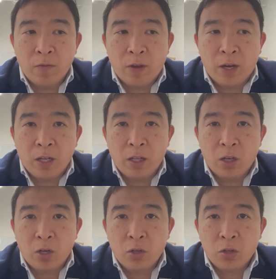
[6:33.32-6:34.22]
very
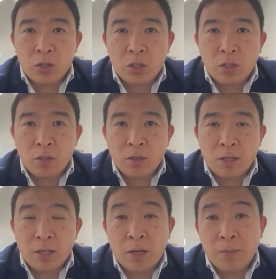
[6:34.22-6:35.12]
large
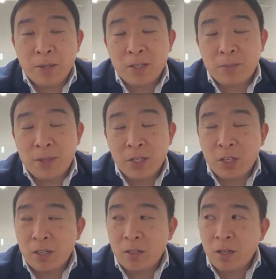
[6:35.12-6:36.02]
company supply
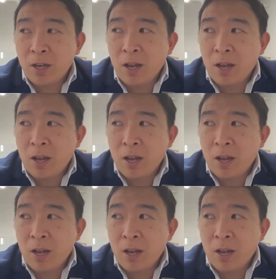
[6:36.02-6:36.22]
chain,